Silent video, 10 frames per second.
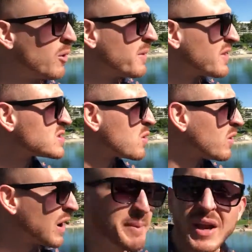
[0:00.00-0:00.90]
You know, I'm at this,
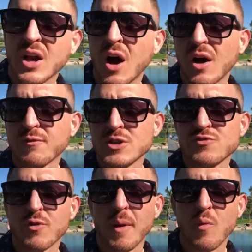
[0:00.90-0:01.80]
I'm at a
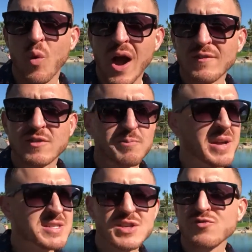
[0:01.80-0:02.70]
conference for my wife's
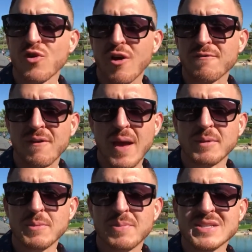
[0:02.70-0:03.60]
business, for our
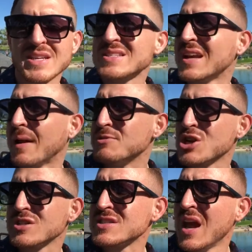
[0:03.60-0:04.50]
family business, and
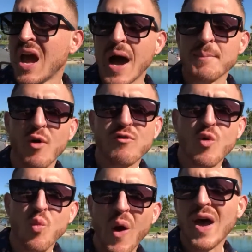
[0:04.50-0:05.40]
I'm just, I'm
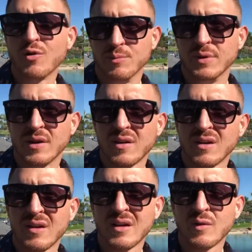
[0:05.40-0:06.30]
overwhelmed
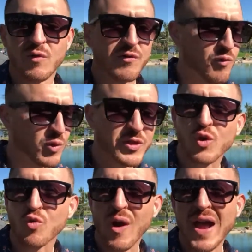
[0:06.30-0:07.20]
with
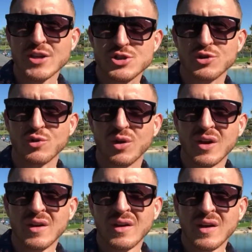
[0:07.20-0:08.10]
the gratitude
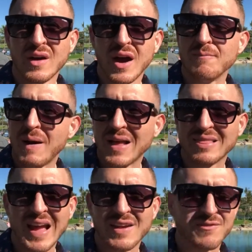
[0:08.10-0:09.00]
of my
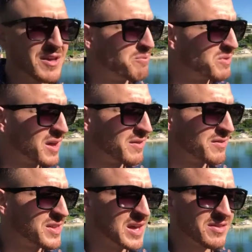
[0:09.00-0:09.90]
life, the, the,
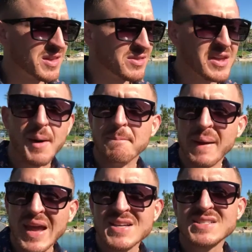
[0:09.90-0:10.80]
the, the
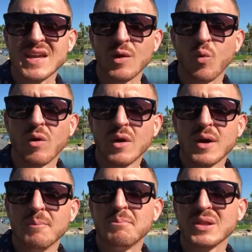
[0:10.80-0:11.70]
amazing
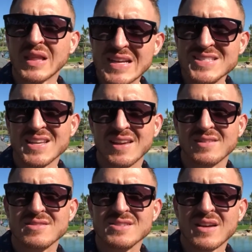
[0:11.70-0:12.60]

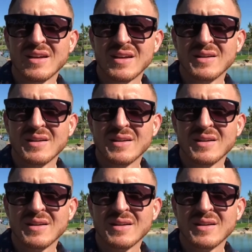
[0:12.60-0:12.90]
blessings